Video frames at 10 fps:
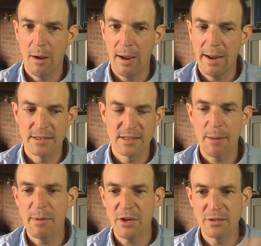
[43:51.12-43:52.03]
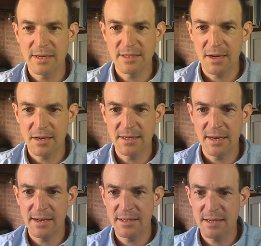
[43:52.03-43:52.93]
And some are using
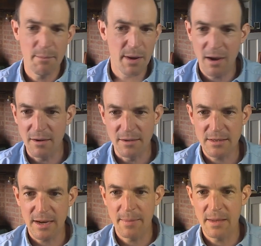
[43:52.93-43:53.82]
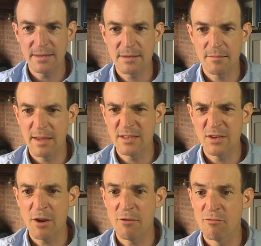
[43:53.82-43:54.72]
CI/CD, some aren't, and there's
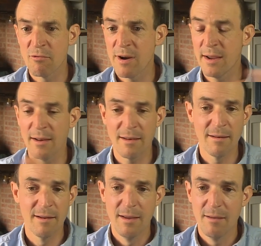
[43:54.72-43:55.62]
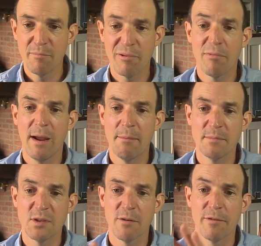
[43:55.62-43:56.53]
no real
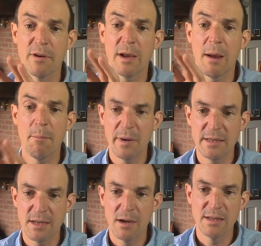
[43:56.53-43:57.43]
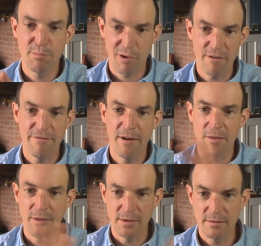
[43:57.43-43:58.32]
sort of company size profile
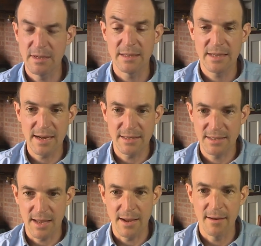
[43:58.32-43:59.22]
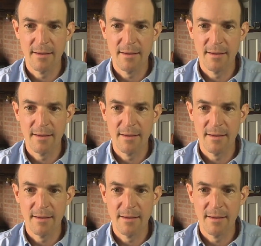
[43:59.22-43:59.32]
that dictates that.